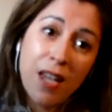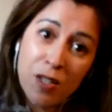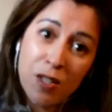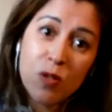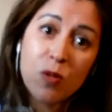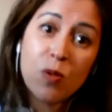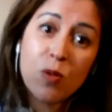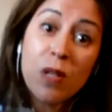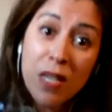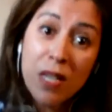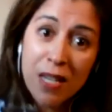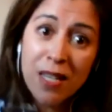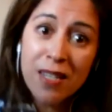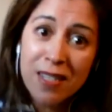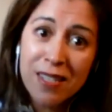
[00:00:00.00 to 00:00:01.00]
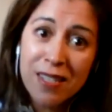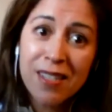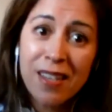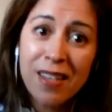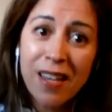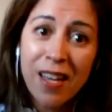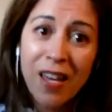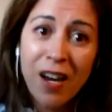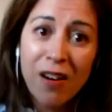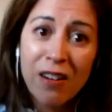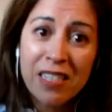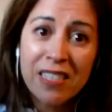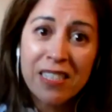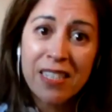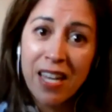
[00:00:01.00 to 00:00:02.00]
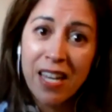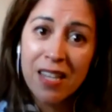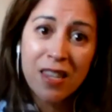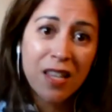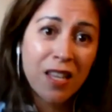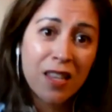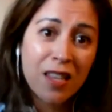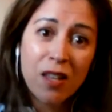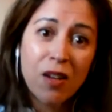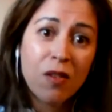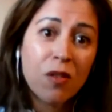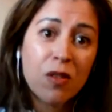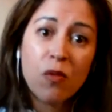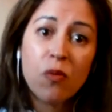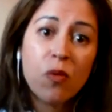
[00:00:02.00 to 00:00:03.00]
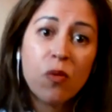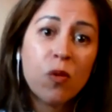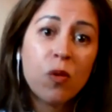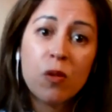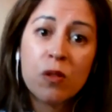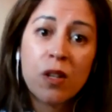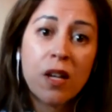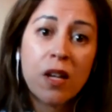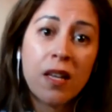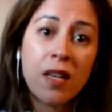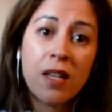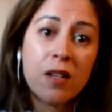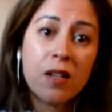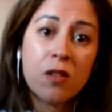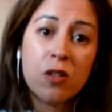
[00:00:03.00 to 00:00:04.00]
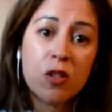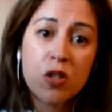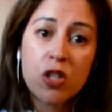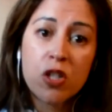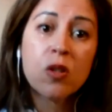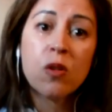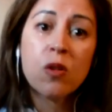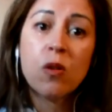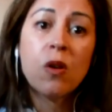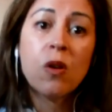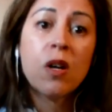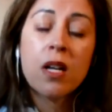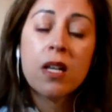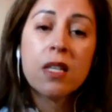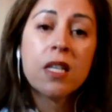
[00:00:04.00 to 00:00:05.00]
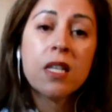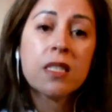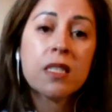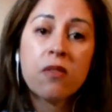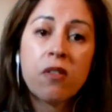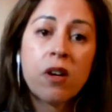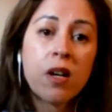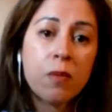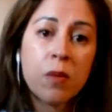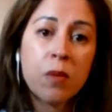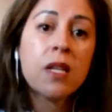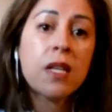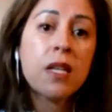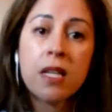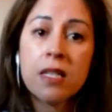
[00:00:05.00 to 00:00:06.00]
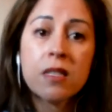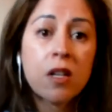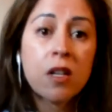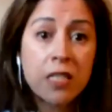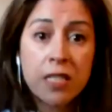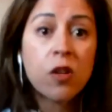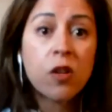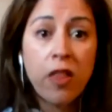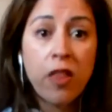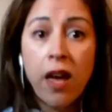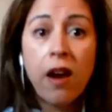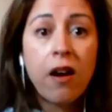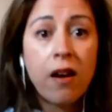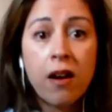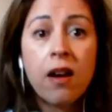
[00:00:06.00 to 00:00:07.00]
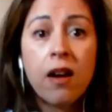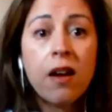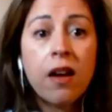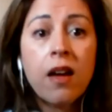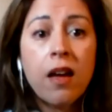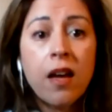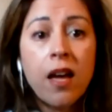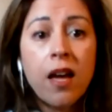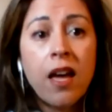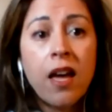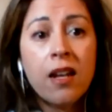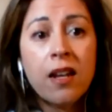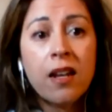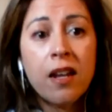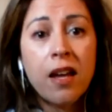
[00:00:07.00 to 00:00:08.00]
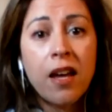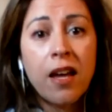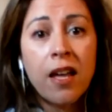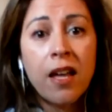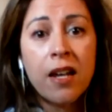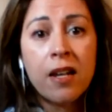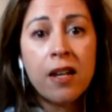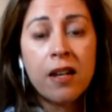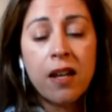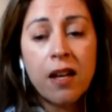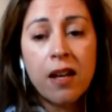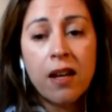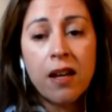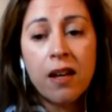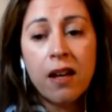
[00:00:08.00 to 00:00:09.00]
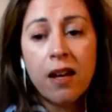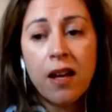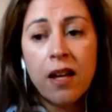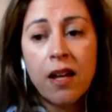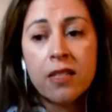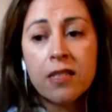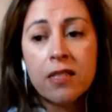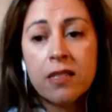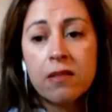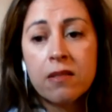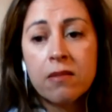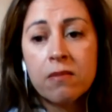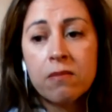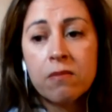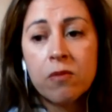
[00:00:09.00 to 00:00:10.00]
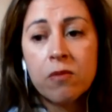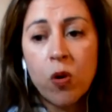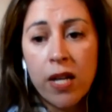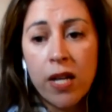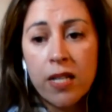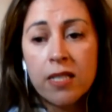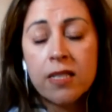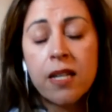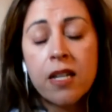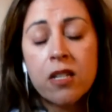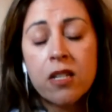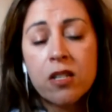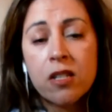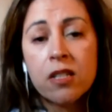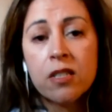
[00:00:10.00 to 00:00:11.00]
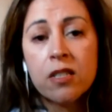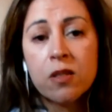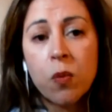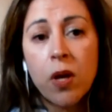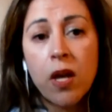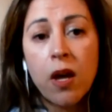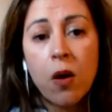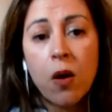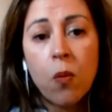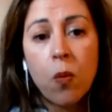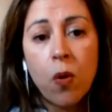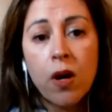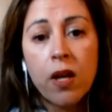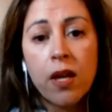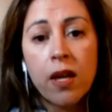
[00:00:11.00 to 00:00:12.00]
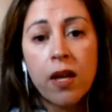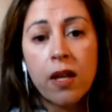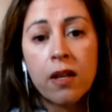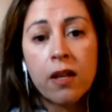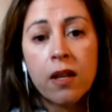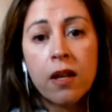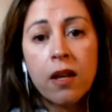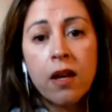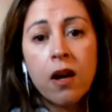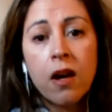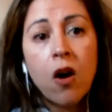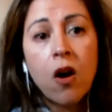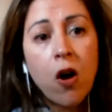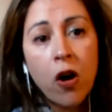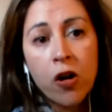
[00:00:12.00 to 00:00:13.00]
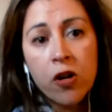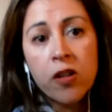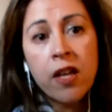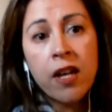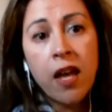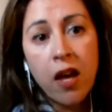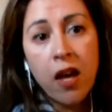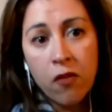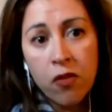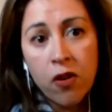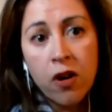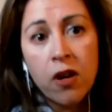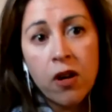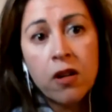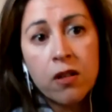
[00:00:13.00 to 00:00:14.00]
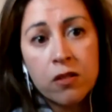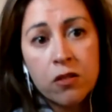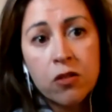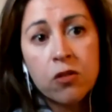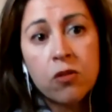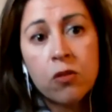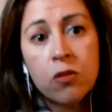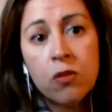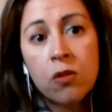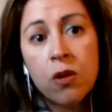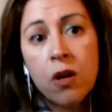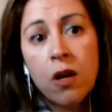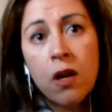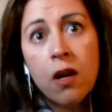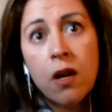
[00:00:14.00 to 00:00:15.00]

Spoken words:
and to eat, like Eric said, the food and nutritional needs of our communities are still there. And as organizations, we are working harder than ever to